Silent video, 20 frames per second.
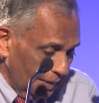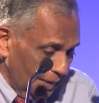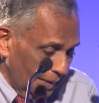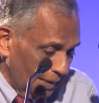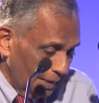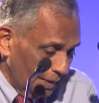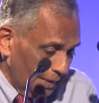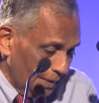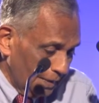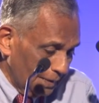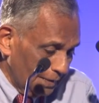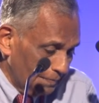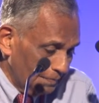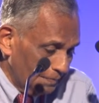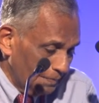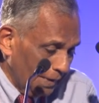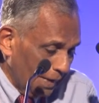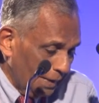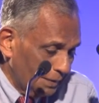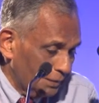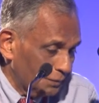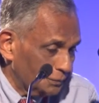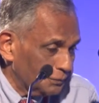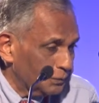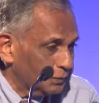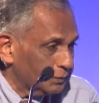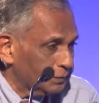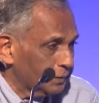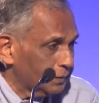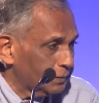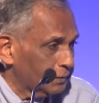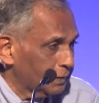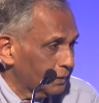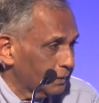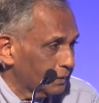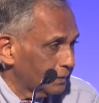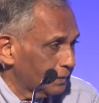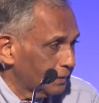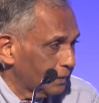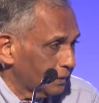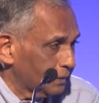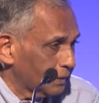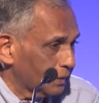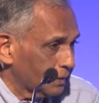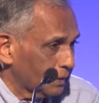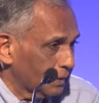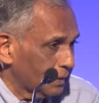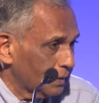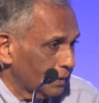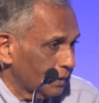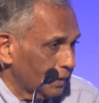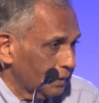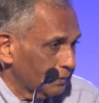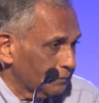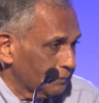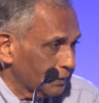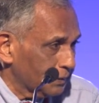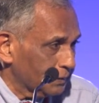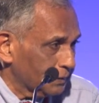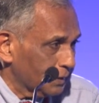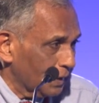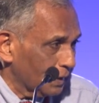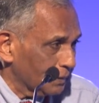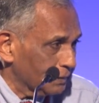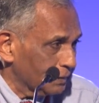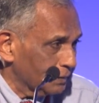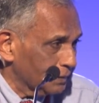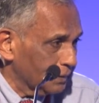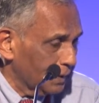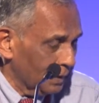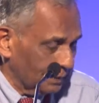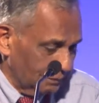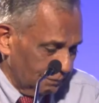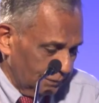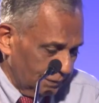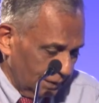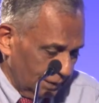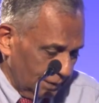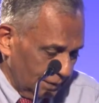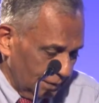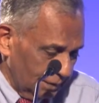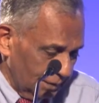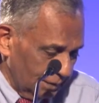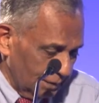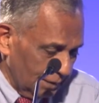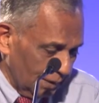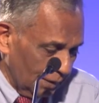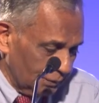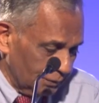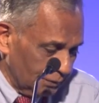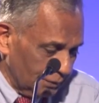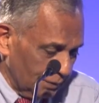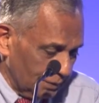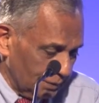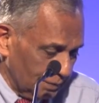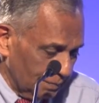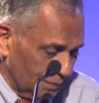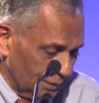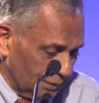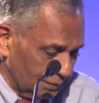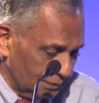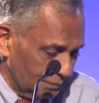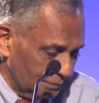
and of course the digital infrastructure that we now talk about.